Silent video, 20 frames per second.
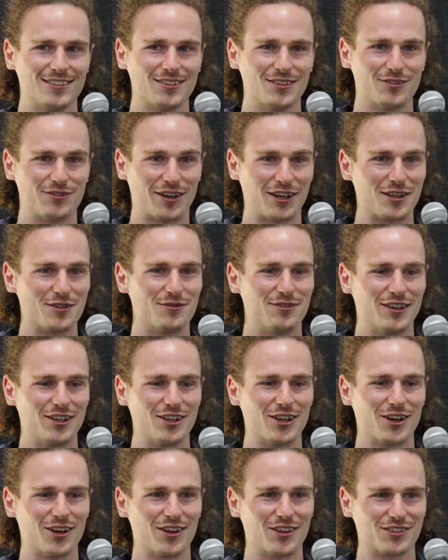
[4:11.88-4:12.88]

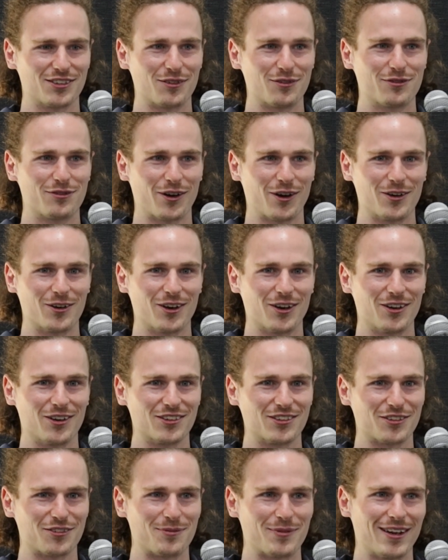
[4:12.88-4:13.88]
videos and
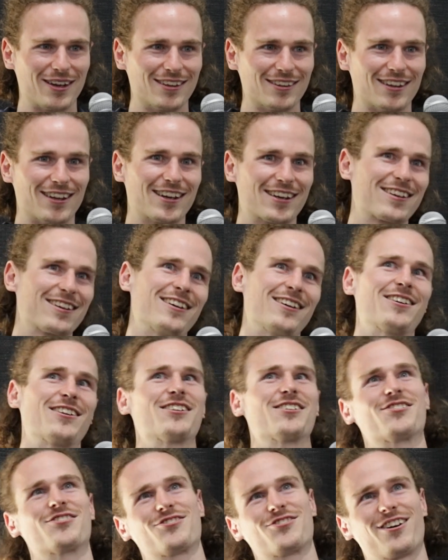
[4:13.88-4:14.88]
photos of me like
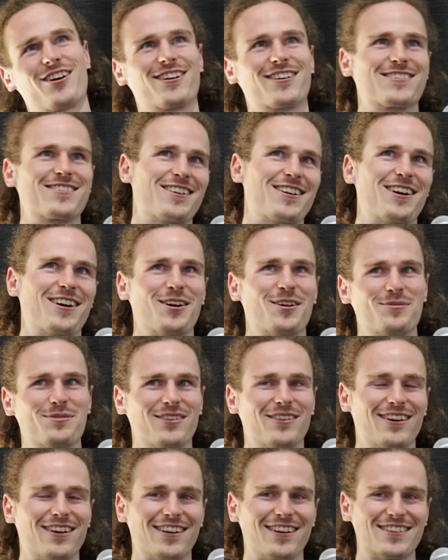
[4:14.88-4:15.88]
drugged up
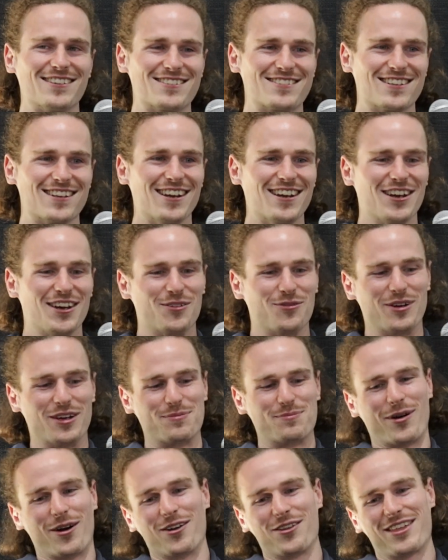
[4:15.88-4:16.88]
and
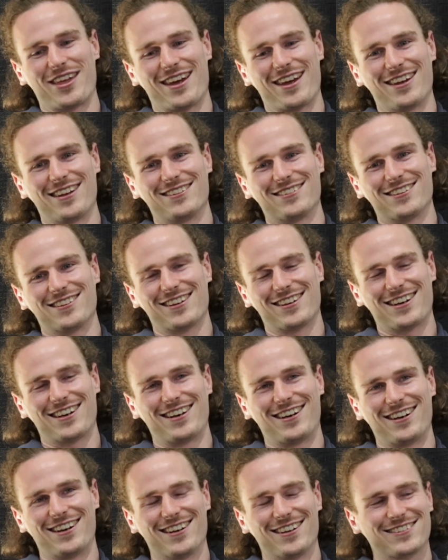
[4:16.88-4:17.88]
with both hands in a
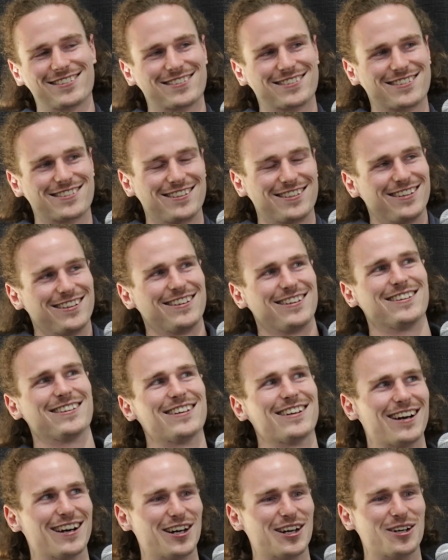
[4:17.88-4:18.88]
cast.
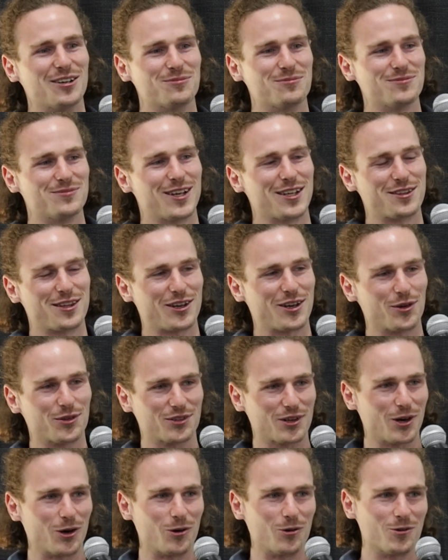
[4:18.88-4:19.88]
I think I
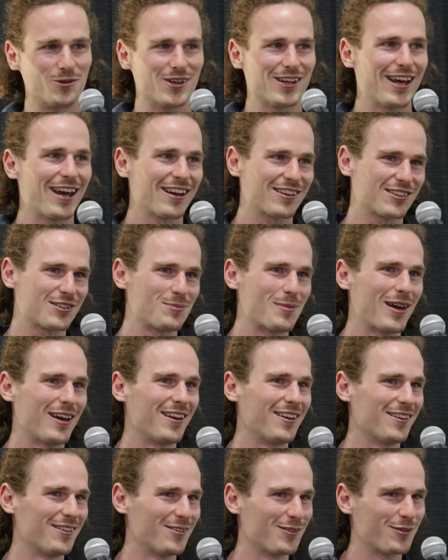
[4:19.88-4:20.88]
was called
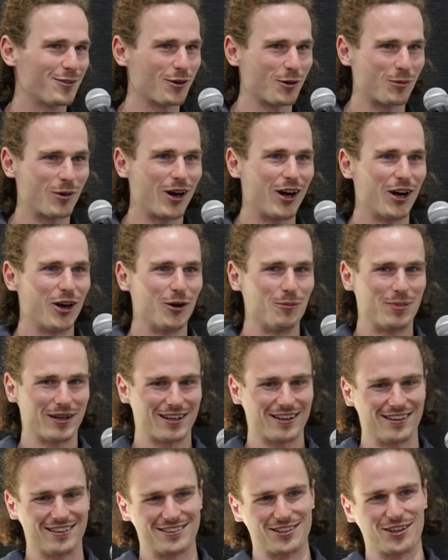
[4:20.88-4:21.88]
X-Men for a while
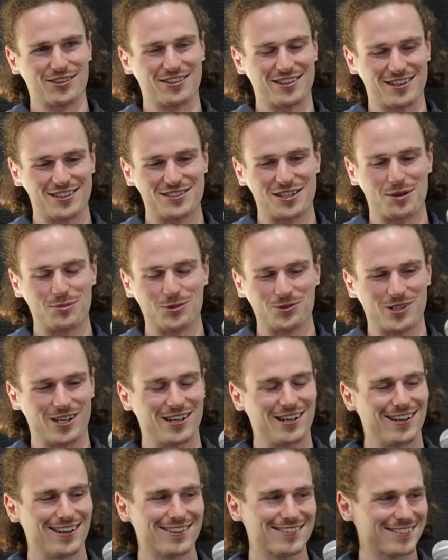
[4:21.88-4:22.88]
because I was in a double
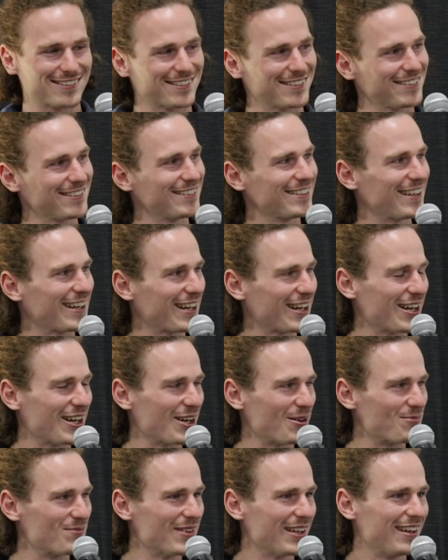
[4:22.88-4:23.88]
cast.
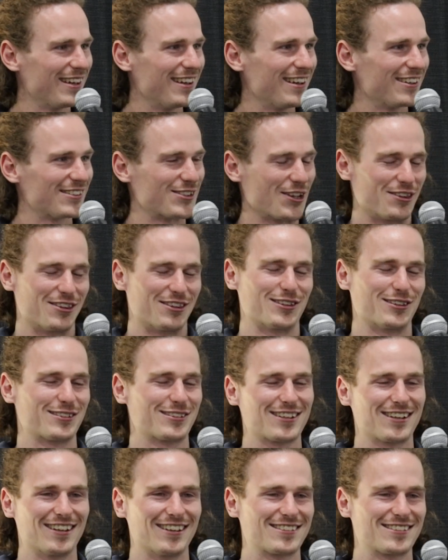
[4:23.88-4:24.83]
So this is